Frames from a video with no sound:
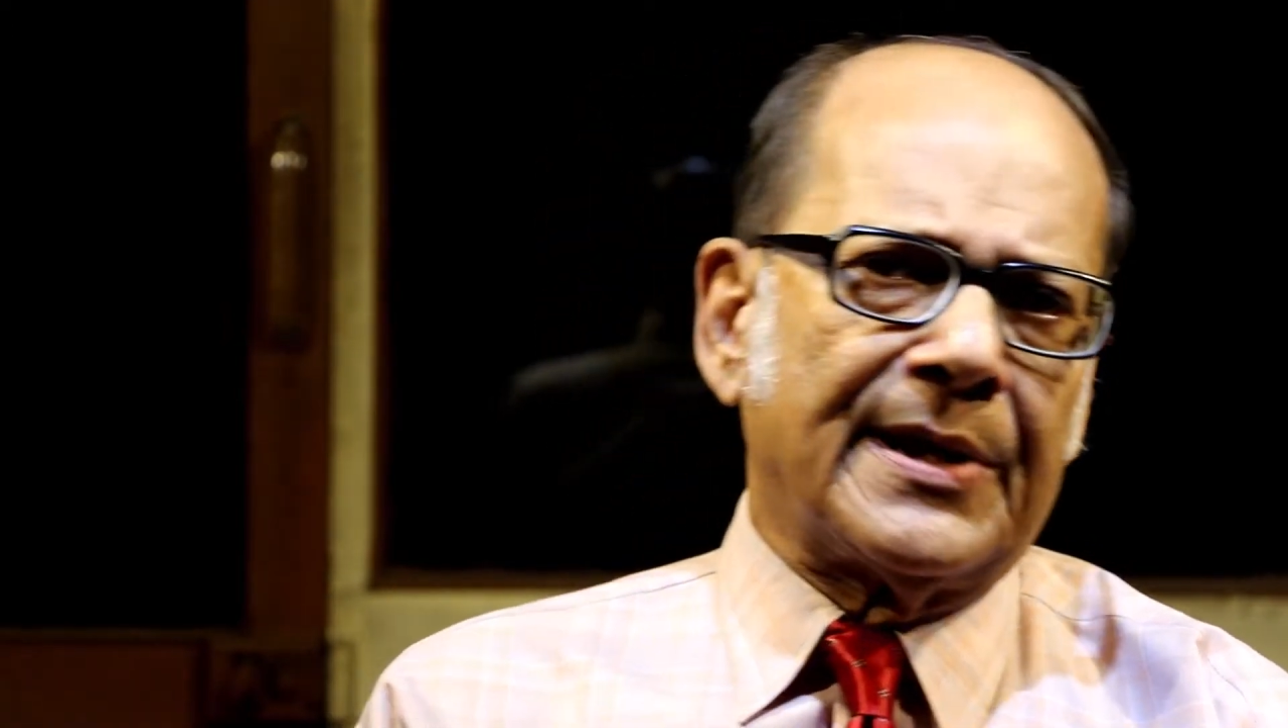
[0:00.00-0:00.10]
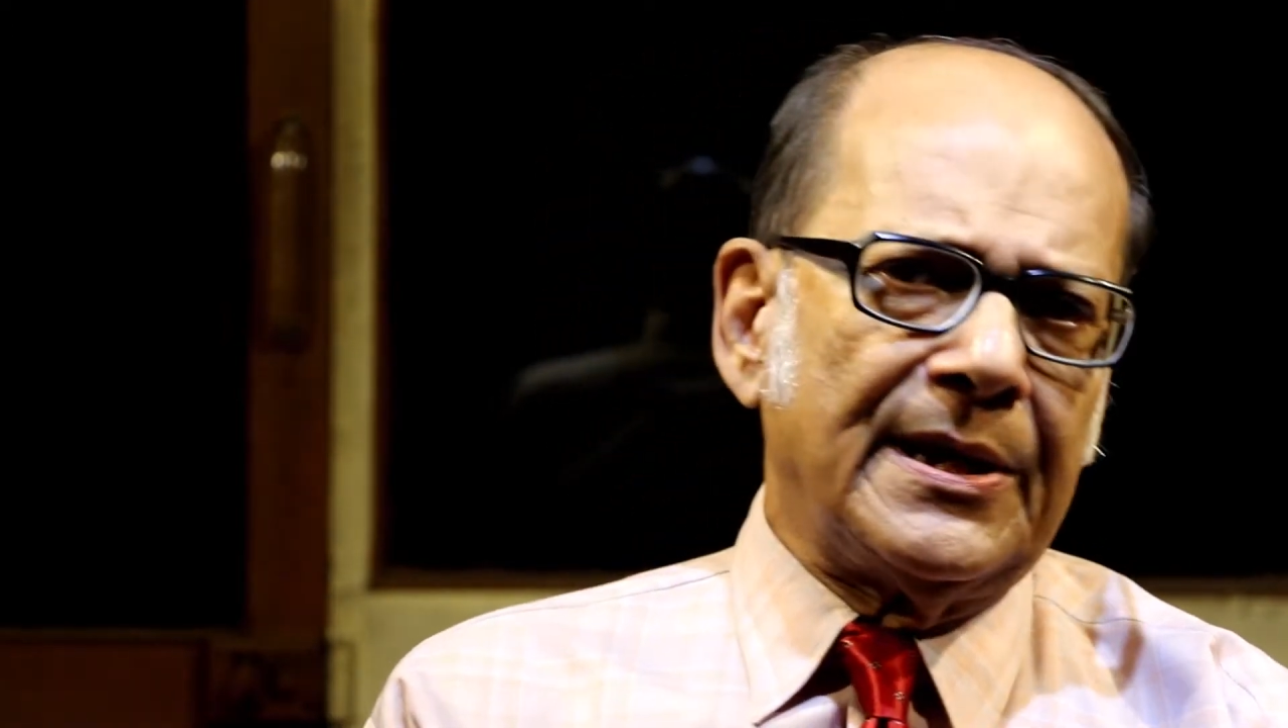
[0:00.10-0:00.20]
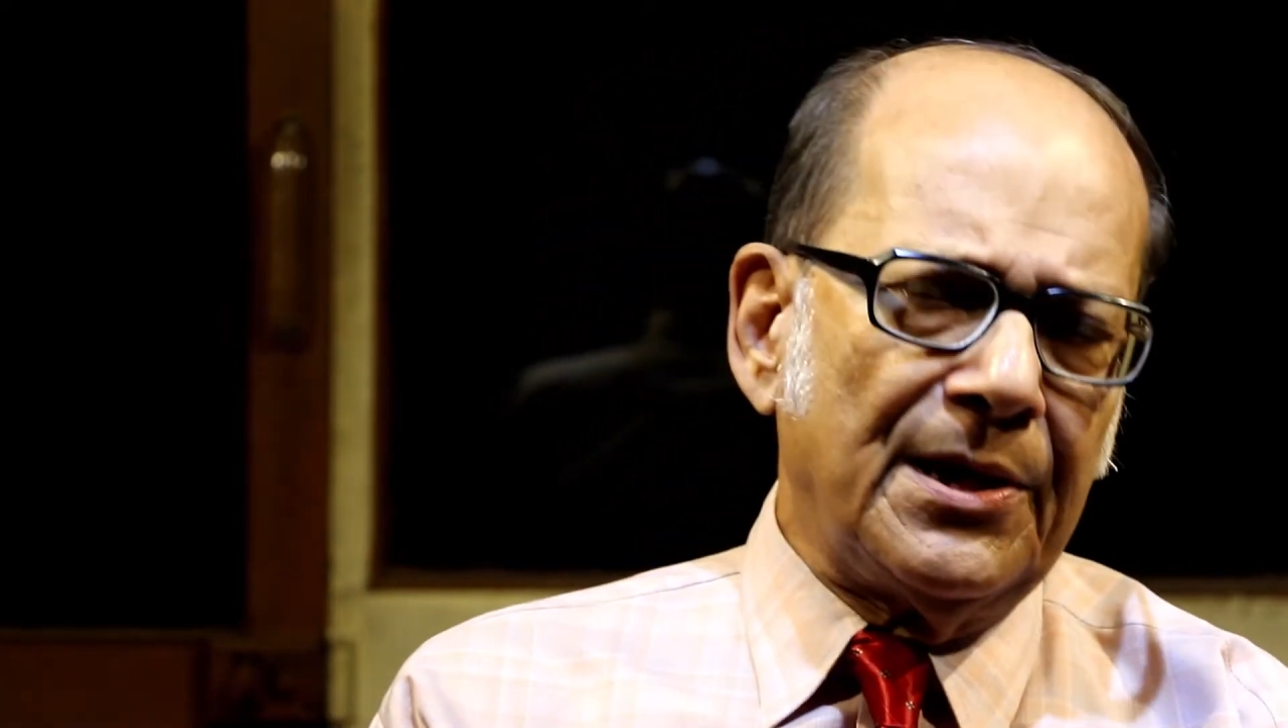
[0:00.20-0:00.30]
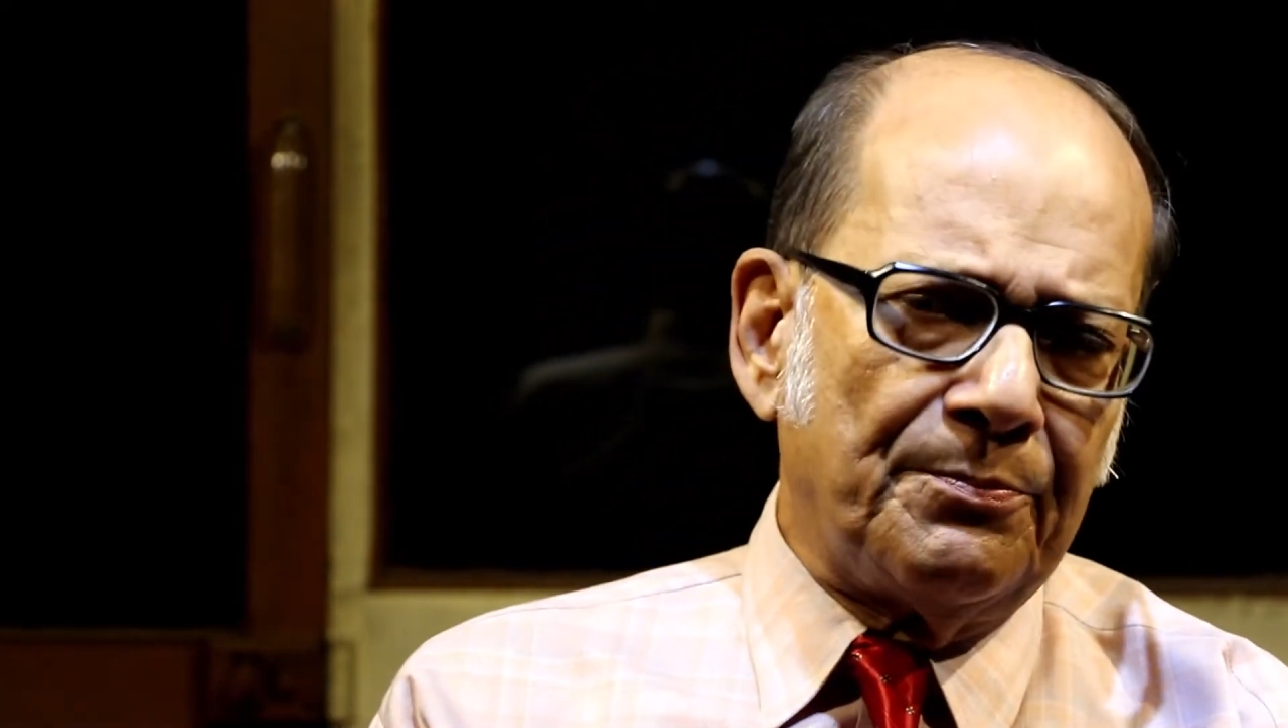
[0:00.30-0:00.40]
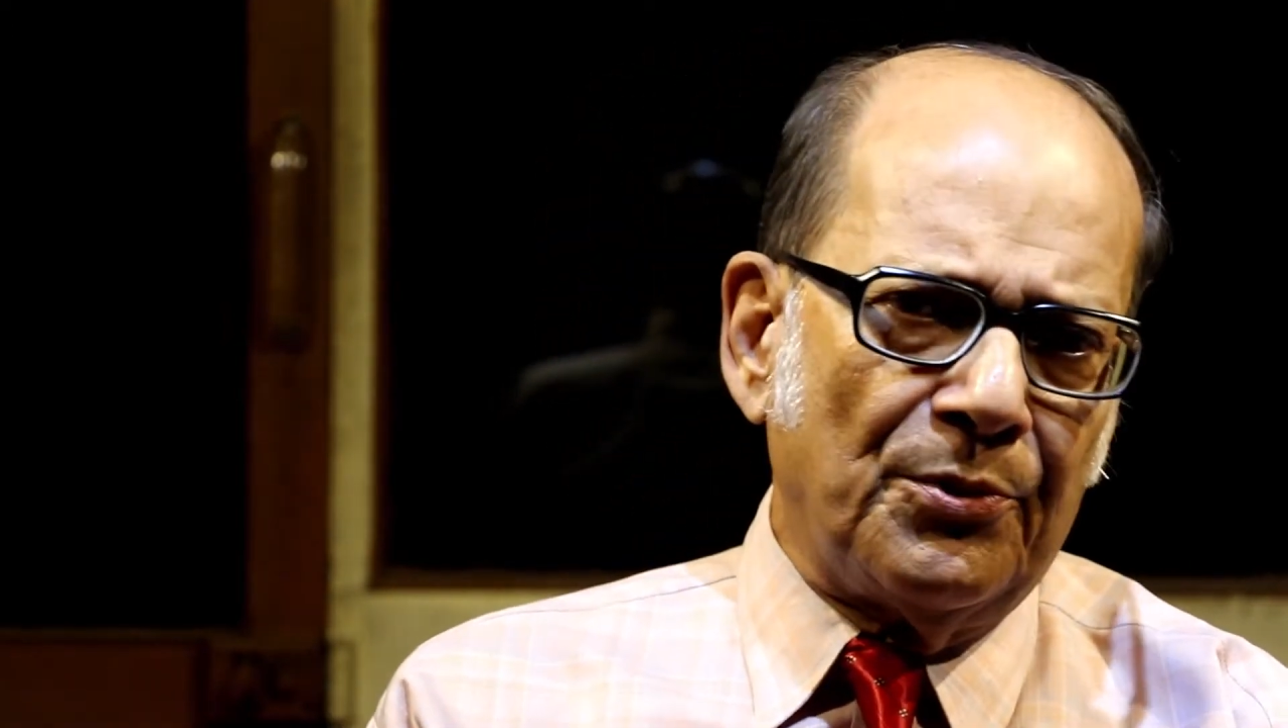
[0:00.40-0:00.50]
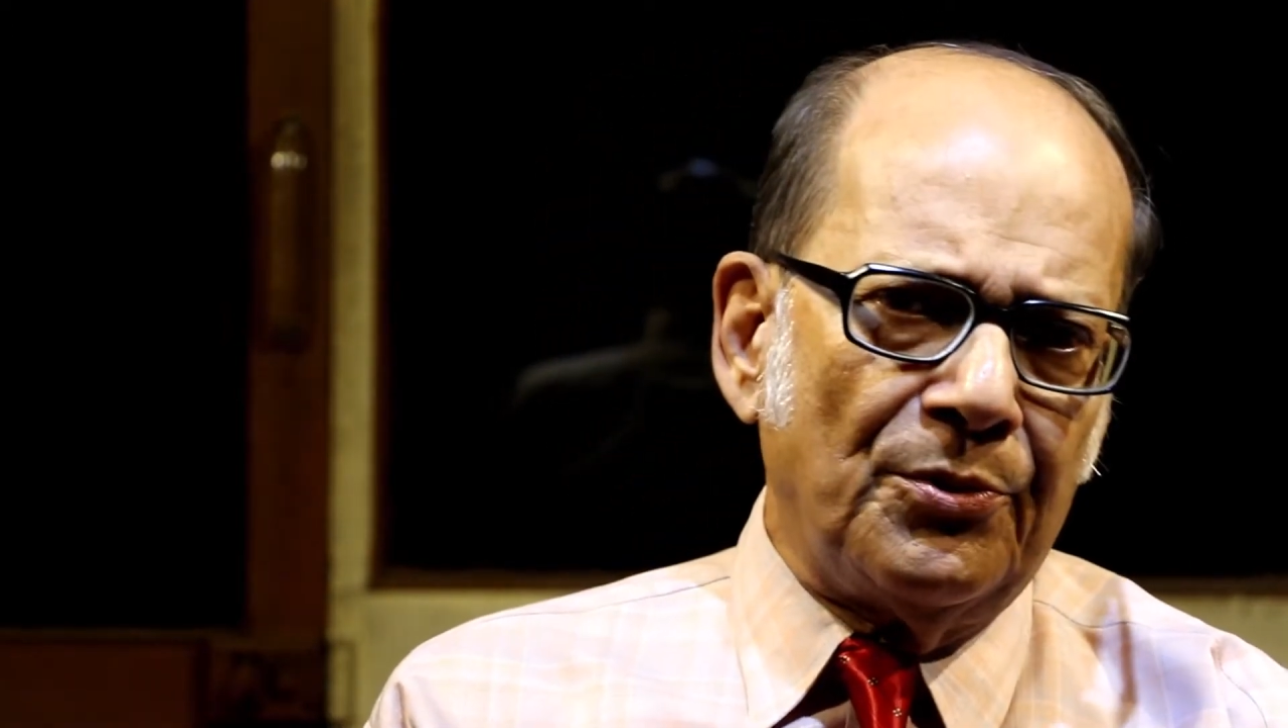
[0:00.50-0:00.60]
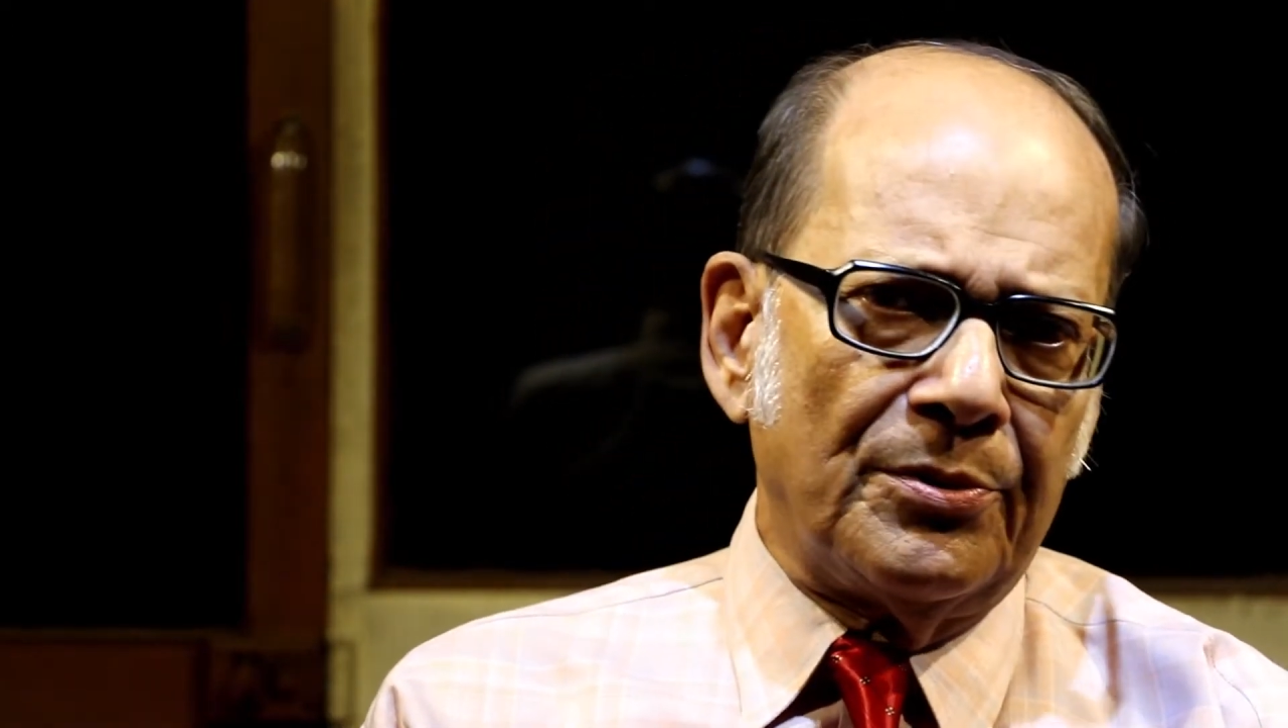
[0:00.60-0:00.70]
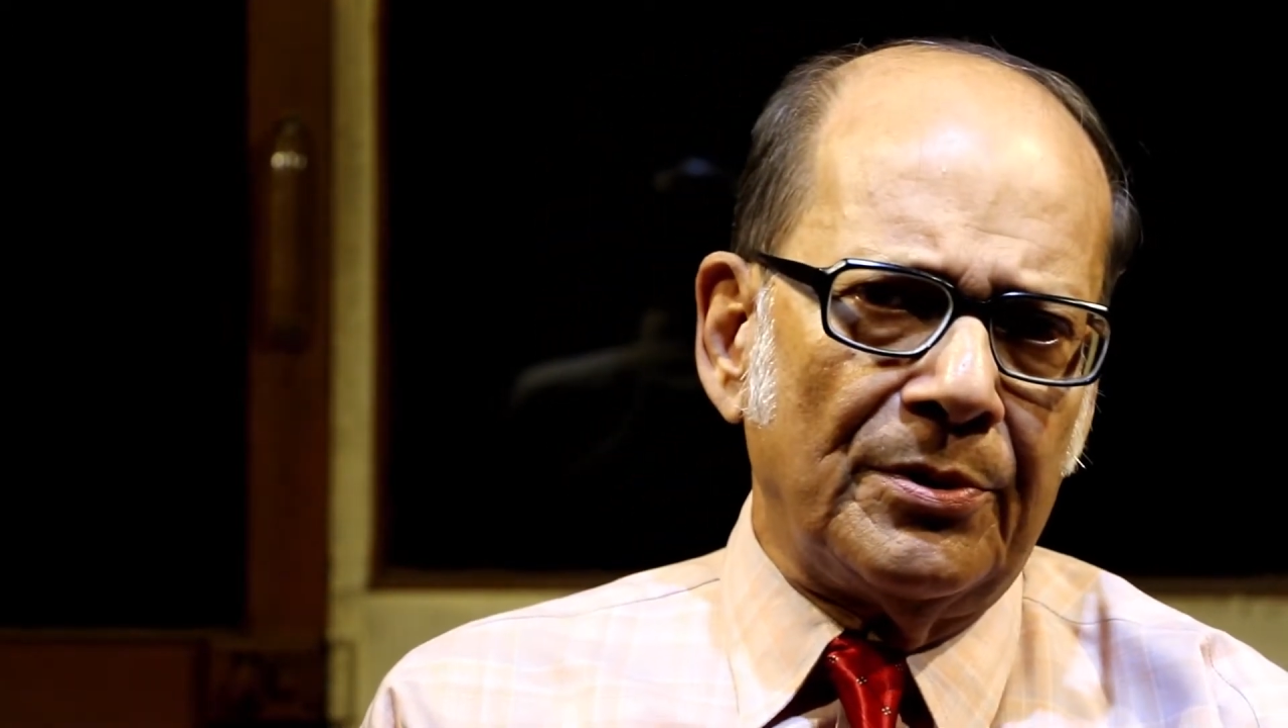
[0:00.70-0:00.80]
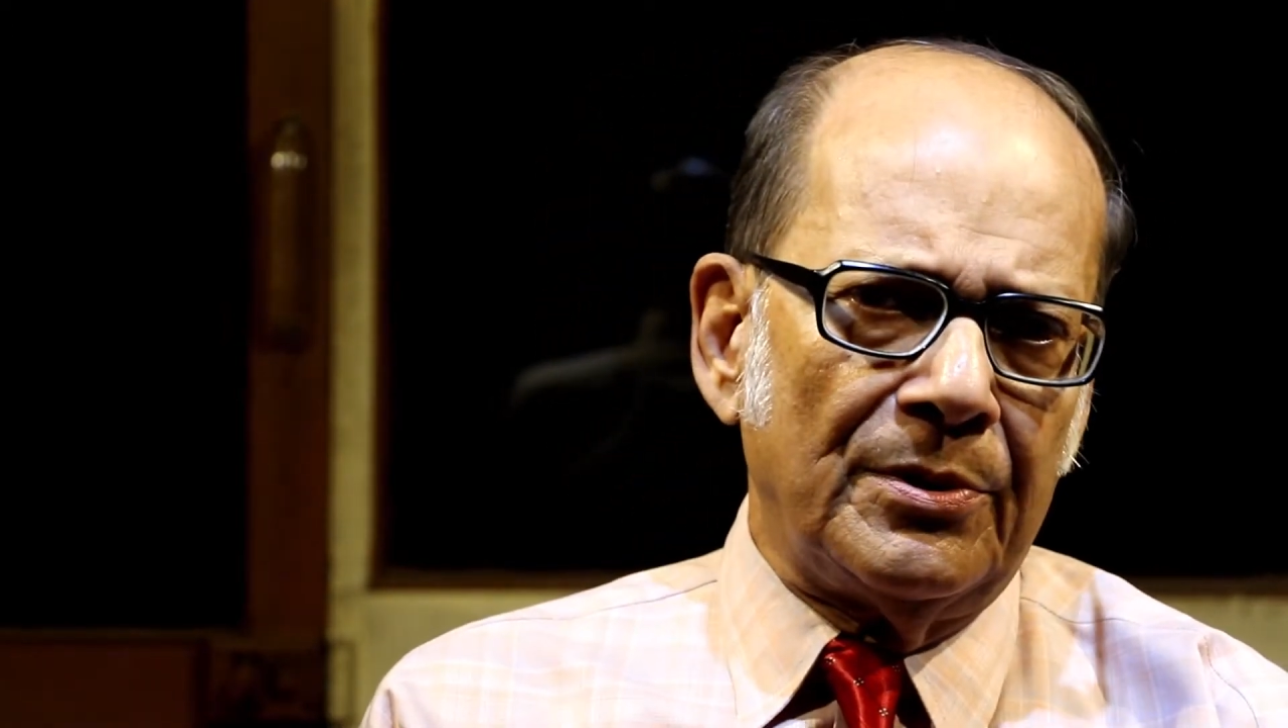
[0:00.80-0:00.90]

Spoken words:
Kidirpur?